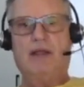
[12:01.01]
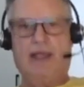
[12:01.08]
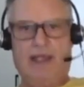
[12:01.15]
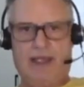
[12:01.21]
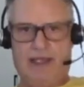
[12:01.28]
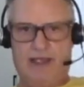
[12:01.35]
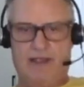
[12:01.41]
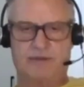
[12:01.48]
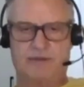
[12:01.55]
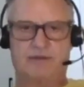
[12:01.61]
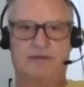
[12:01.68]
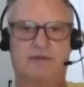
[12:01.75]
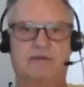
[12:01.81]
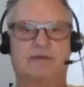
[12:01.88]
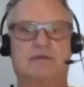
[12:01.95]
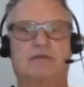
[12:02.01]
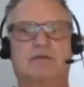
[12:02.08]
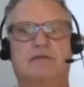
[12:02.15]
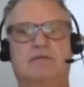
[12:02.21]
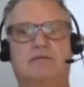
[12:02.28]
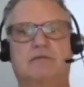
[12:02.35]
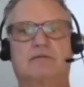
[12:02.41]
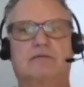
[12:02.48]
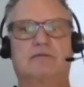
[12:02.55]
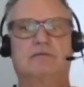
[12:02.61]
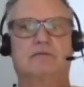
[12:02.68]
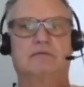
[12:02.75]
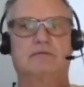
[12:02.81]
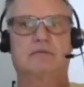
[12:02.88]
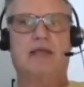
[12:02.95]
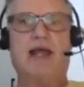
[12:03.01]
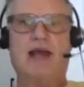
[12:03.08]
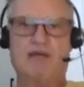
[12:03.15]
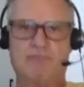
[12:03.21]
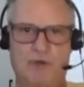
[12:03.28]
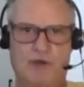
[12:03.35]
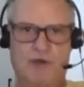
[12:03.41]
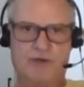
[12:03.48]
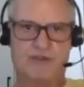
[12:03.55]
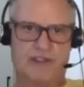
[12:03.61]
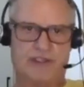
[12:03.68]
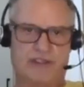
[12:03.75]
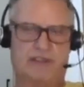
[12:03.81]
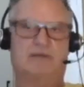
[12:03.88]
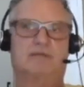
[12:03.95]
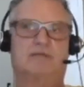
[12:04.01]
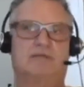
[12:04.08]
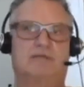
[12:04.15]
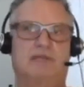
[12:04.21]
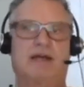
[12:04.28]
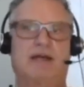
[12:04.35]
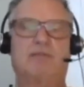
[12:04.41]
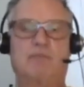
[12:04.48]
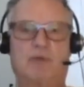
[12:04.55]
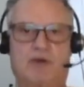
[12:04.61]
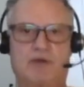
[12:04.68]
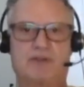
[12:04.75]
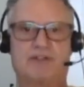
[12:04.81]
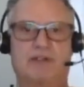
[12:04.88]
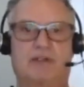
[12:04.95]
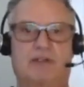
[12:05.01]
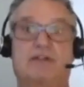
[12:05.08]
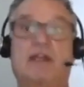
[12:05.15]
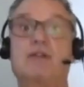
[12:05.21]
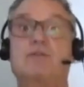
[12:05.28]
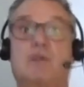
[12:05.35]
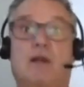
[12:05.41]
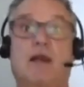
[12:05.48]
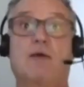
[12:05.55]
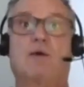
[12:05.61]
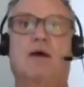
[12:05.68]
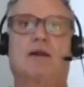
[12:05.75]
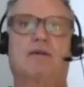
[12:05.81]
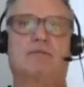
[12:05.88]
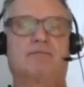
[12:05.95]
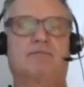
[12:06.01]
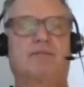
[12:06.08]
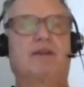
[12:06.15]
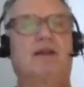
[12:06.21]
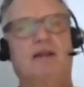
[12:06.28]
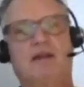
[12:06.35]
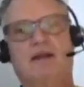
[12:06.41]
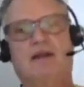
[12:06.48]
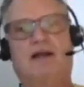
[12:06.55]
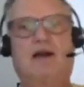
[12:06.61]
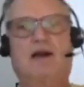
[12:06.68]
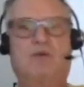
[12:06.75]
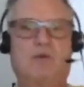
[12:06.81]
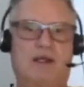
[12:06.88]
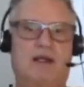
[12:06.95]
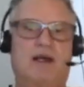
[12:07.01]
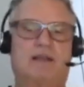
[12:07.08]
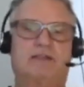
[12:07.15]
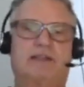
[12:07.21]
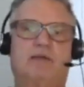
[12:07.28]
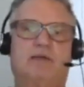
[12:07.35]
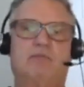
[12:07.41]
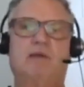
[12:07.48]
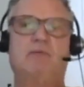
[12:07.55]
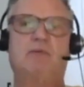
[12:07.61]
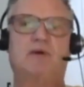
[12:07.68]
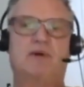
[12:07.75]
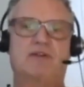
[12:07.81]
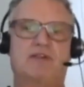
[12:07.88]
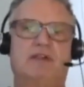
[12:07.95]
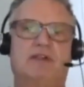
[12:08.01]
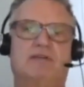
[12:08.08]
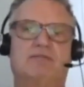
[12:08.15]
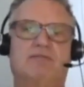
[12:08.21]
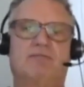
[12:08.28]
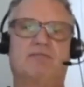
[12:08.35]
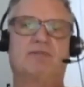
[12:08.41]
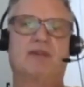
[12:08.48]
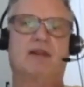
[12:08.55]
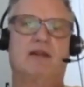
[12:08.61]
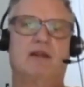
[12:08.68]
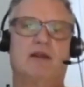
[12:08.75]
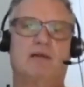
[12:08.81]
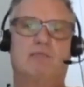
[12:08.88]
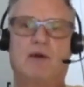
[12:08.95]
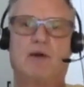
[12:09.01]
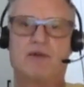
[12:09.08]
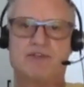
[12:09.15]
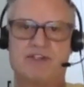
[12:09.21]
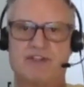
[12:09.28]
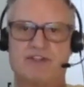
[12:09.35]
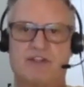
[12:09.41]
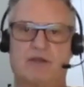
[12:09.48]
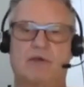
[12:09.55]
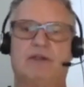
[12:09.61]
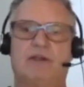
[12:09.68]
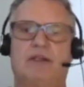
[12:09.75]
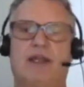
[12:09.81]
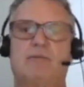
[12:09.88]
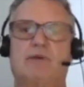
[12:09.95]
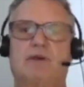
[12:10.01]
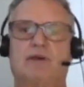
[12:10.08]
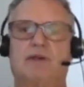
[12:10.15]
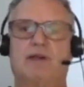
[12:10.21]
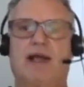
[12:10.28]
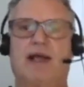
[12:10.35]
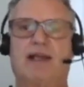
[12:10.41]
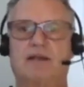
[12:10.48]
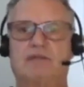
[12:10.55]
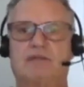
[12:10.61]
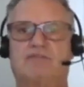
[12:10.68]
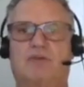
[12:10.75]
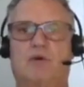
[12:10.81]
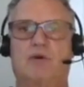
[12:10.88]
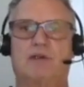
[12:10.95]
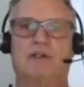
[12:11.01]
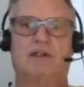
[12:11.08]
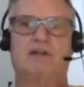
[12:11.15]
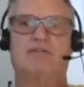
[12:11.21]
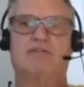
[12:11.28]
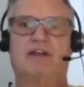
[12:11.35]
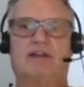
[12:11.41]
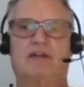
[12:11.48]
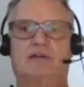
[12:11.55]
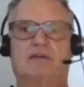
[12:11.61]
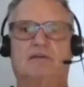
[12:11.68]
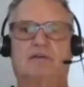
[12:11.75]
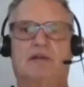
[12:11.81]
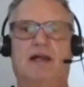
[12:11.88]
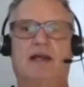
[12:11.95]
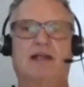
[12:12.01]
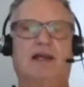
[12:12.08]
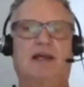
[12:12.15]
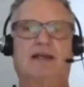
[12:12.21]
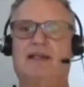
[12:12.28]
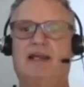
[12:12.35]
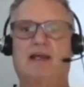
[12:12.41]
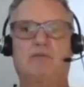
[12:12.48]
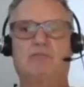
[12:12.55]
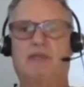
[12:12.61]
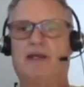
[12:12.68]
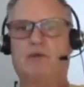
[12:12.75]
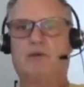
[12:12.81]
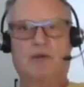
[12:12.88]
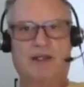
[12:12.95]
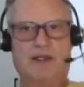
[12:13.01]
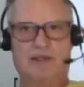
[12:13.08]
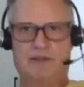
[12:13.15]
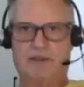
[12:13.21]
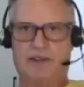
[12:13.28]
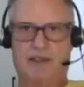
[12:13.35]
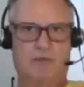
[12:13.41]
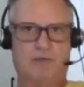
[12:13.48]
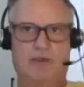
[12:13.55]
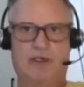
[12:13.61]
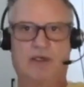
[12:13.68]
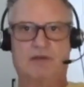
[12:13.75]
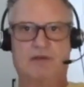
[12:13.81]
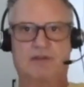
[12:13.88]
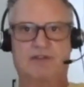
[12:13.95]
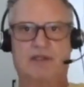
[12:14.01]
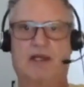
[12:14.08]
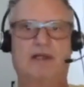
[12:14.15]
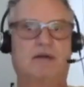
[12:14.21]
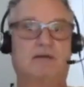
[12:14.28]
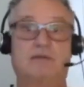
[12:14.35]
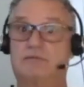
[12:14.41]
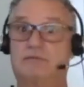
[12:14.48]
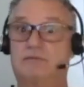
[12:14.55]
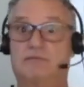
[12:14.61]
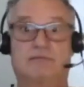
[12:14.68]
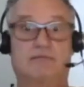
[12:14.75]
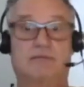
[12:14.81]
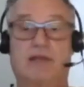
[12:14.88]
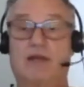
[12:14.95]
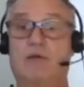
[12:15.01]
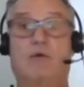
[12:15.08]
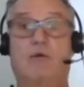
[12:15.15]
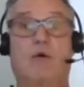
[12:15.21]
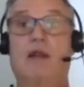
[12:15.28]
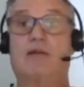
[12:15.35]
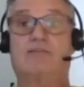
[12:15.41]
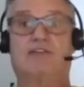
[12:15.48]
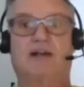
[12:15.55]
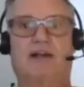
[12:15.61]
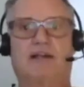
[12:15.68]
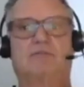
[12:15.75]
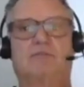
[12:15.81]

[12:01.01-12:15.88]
and have mercy, have mercy, because that's what I want. I want God to give me mercy. Mercy is the only neighborhood I can afford to live in. I, I can't pay rent anywhere else. I don't, I don't qualify.